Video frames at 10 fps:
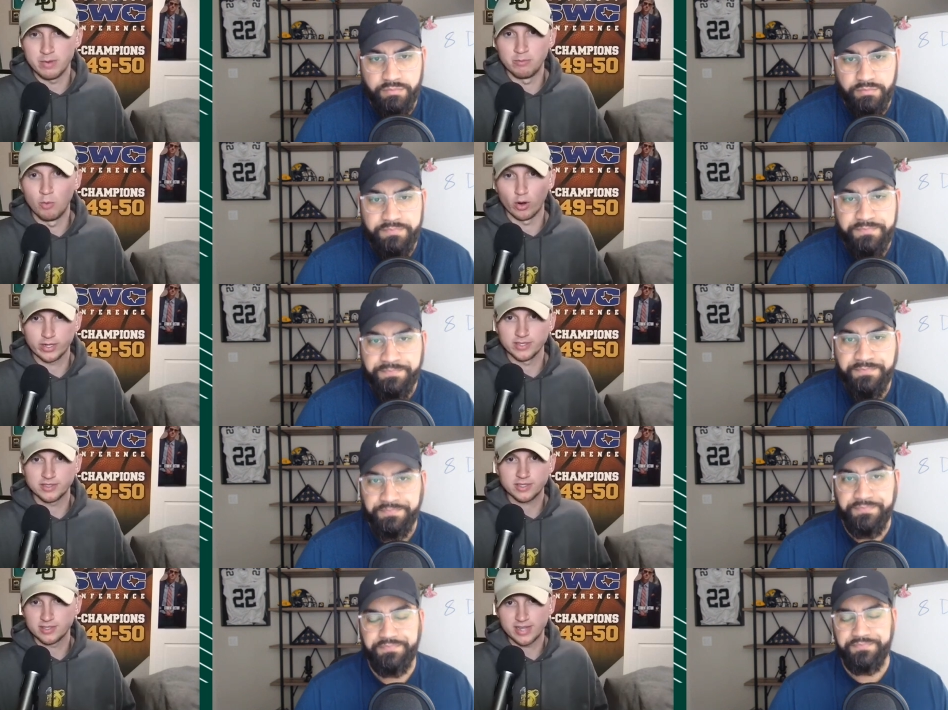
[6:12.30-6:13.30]
Speaker 1: bit more,
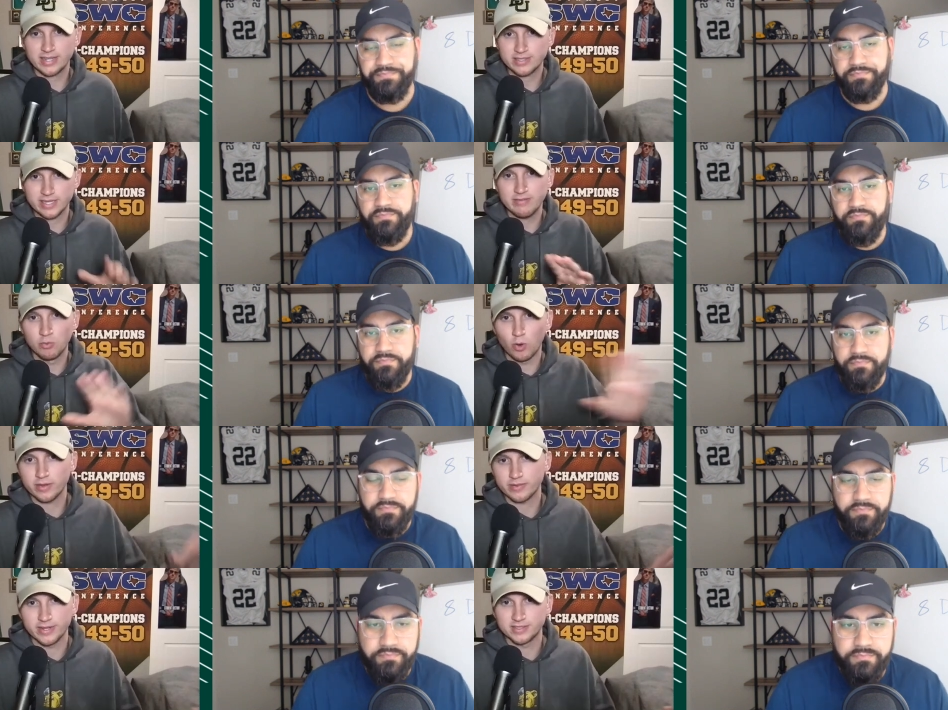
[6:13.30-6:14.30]
because because that's even
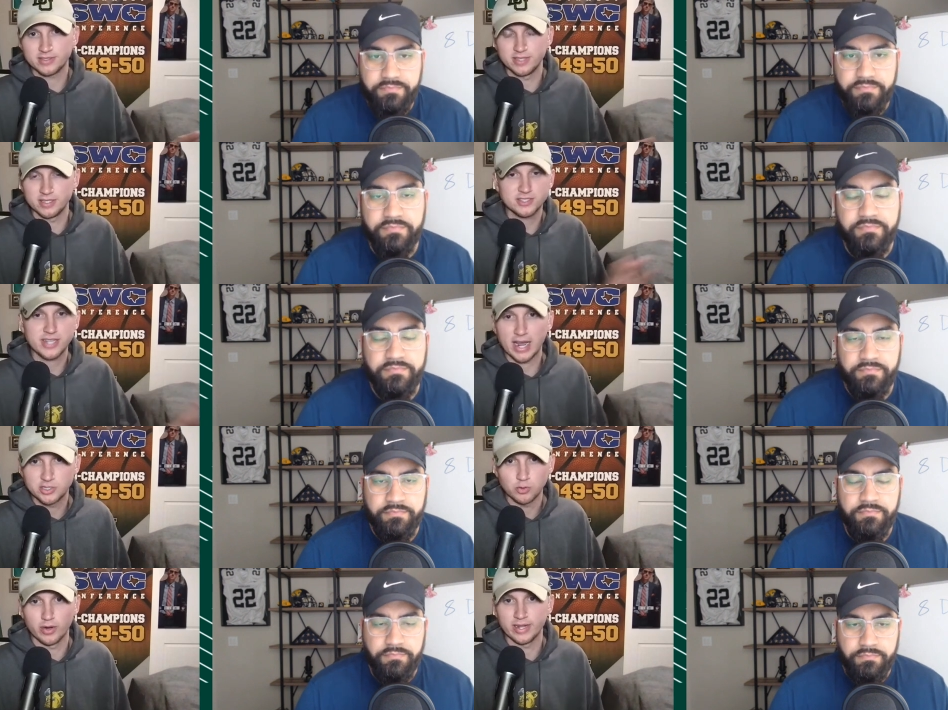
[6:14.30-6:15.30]
what this this
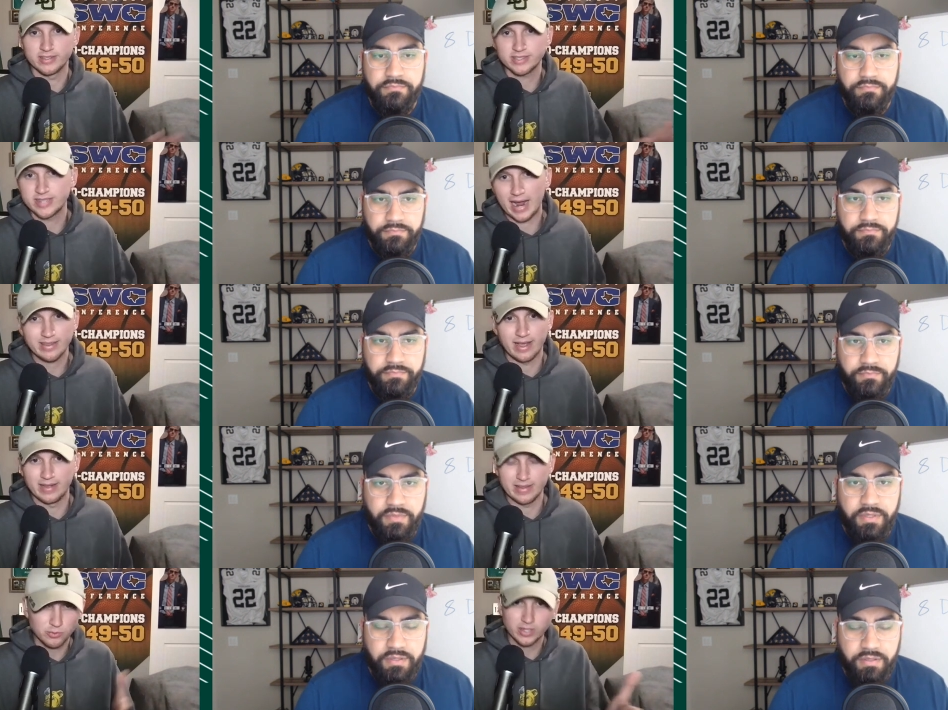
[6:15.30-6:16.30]
schedule and his stat
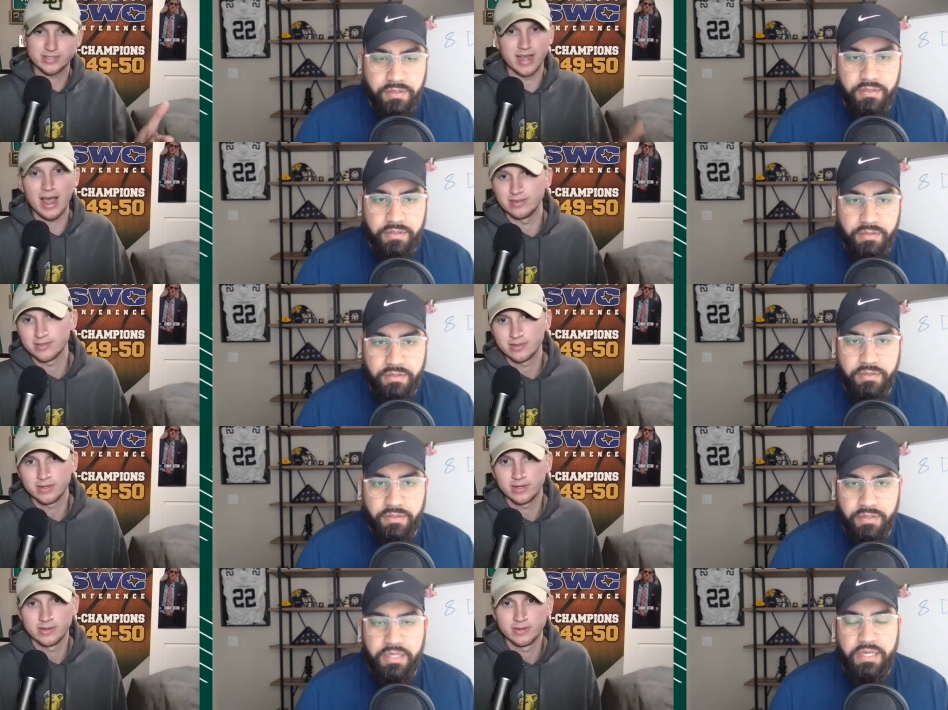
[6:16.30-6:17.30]
line. That's what it says
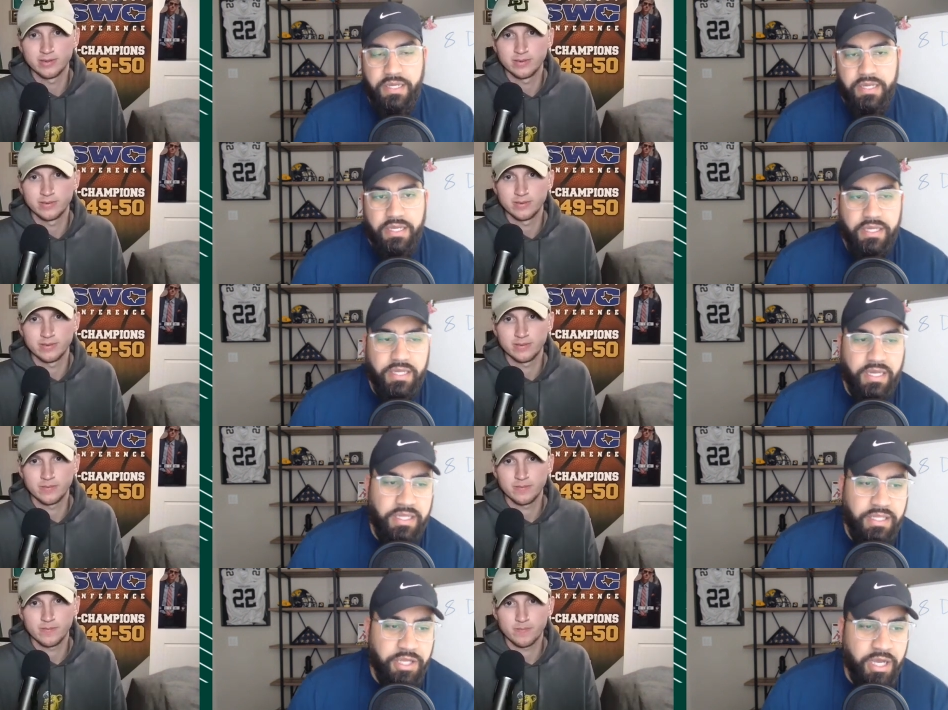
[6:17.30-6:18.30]

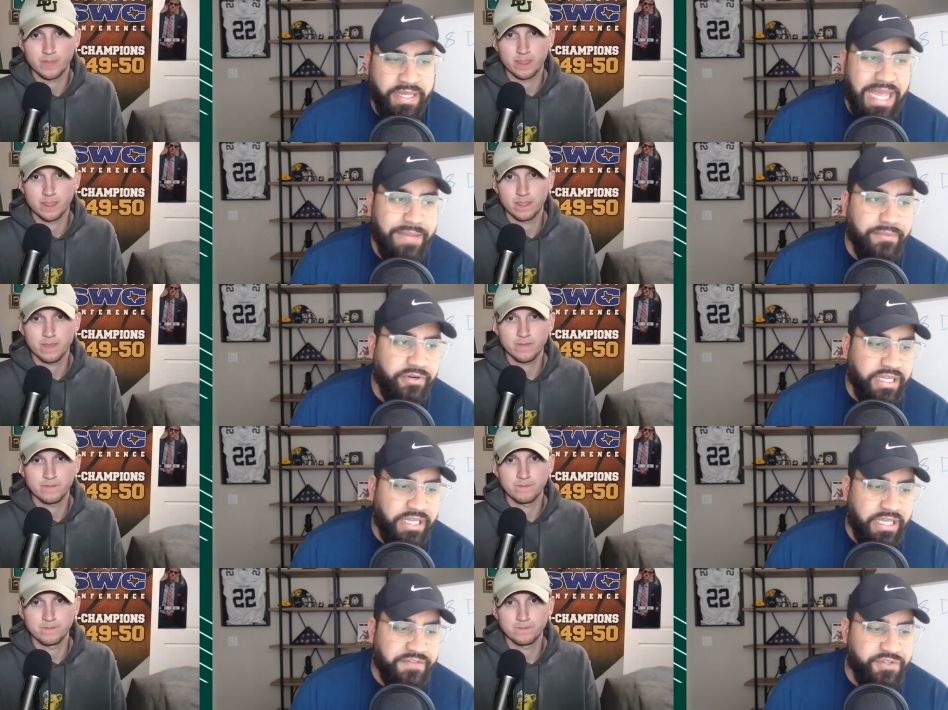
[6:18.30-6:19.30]
Speaker 2: a gamer
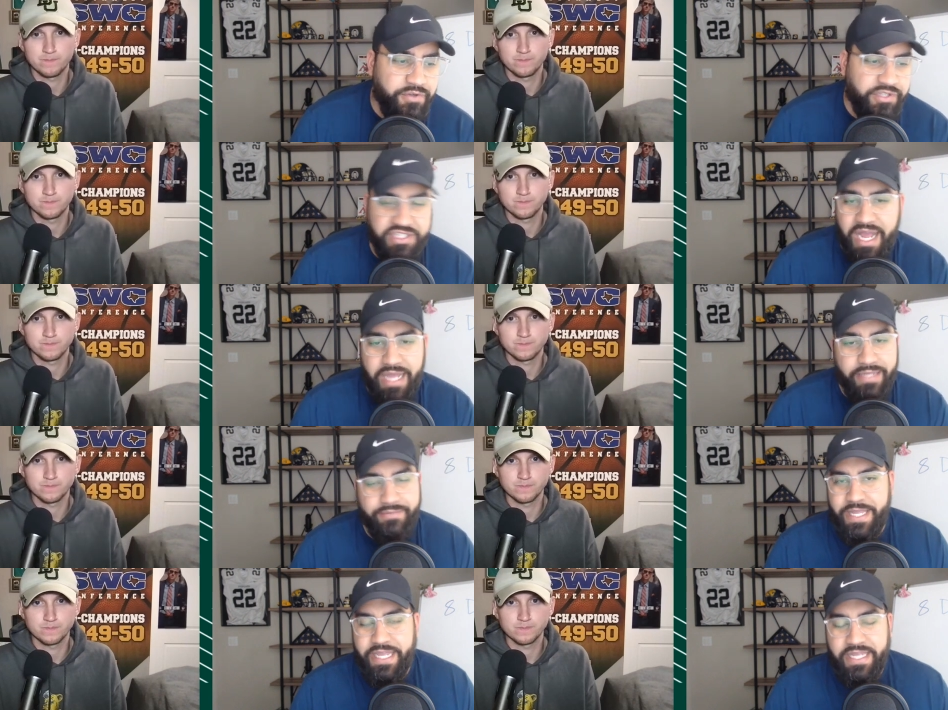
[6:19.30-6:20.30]
gives you a shot,
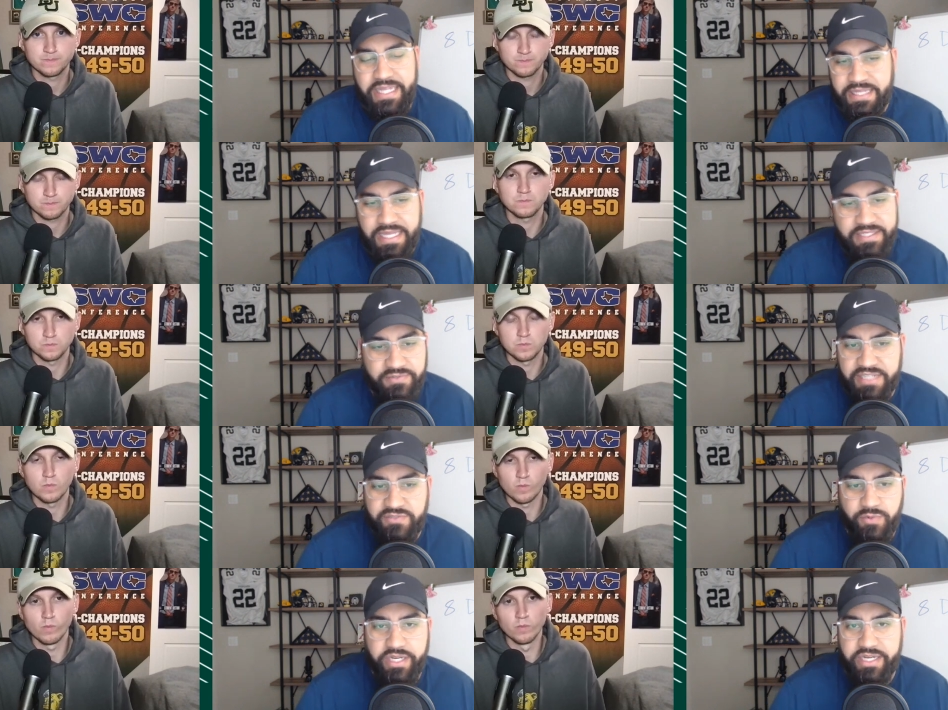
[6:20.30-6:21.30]
man. That, that's that's
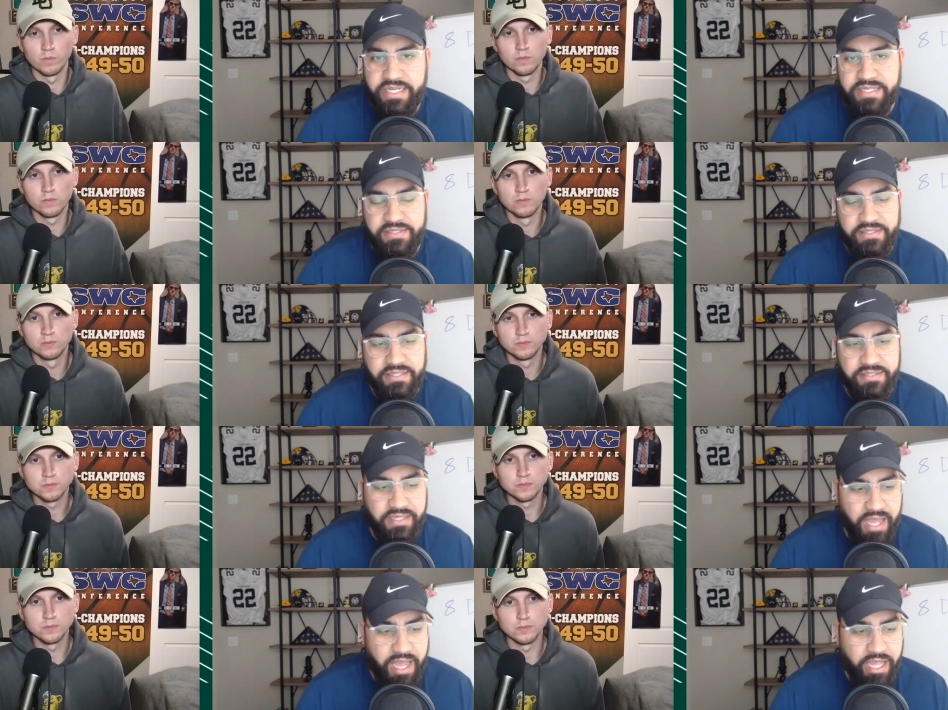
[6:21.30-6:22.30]
what it is. It's it's a
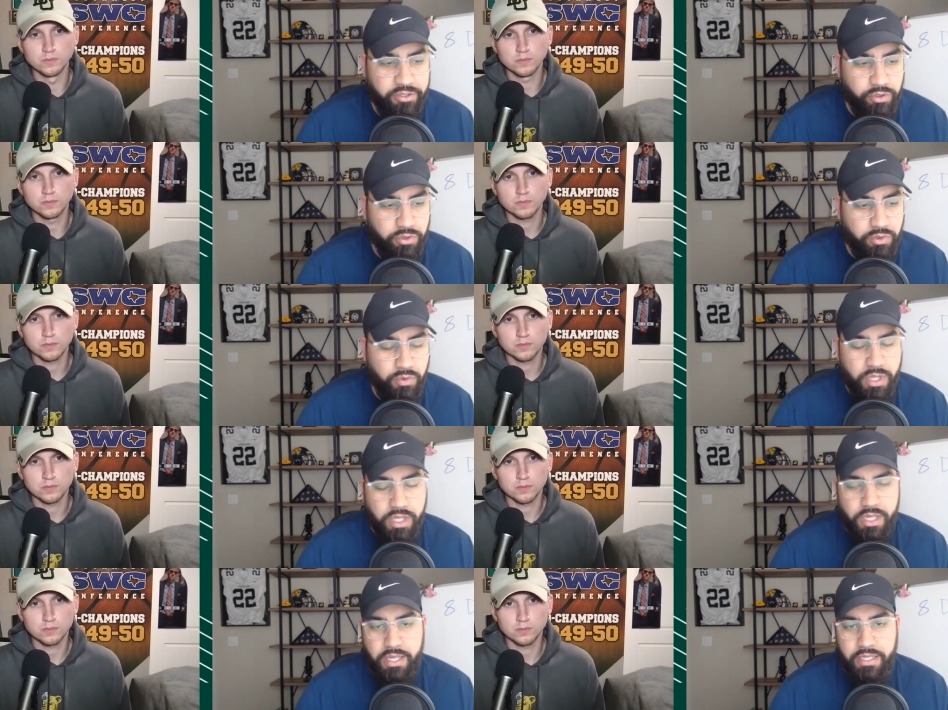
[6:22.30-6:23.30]
guy who
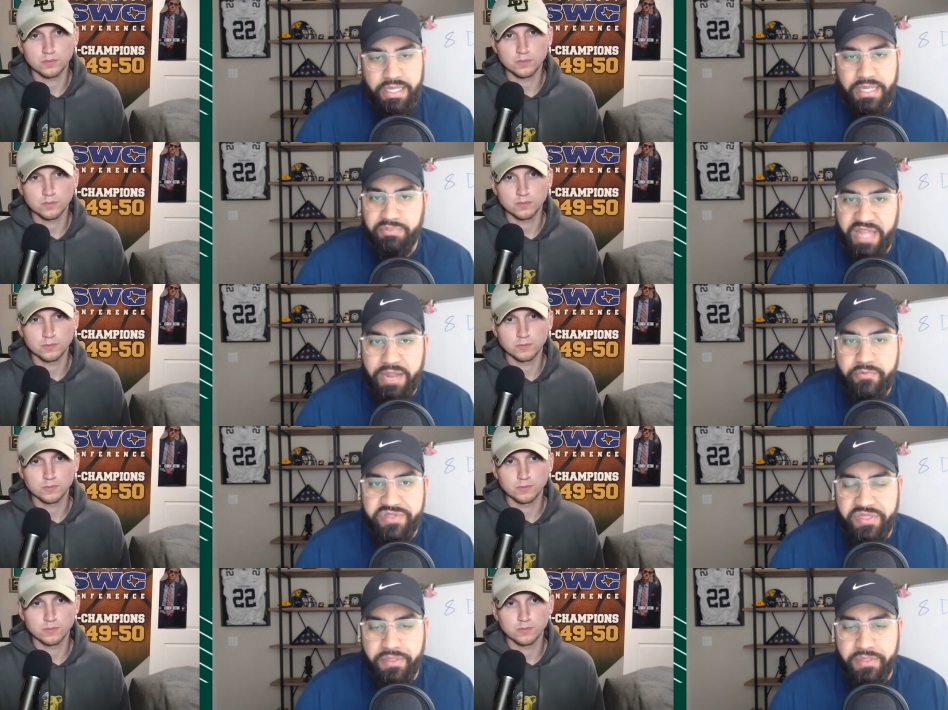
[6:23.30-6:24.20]
can play within